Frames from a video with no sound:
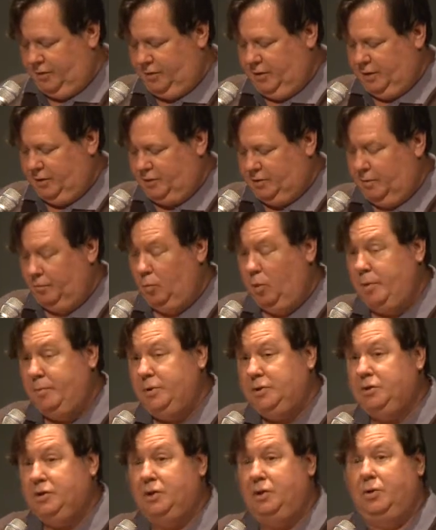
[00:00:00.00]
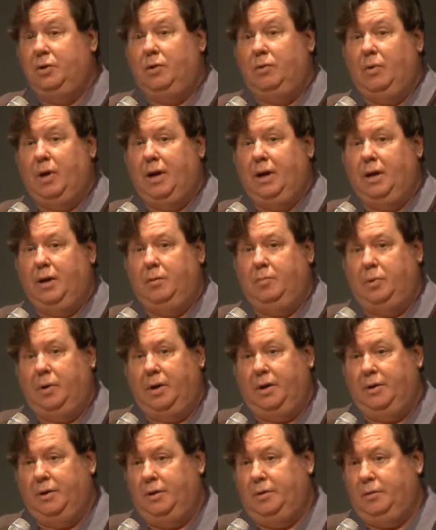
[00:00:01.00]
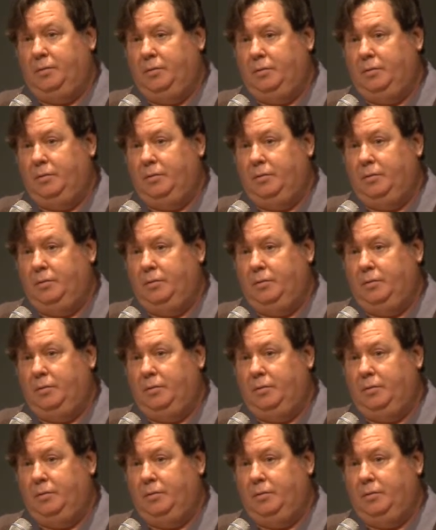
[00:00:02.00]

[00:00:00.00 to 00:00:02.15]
there's some ribbons that you can write on, put on the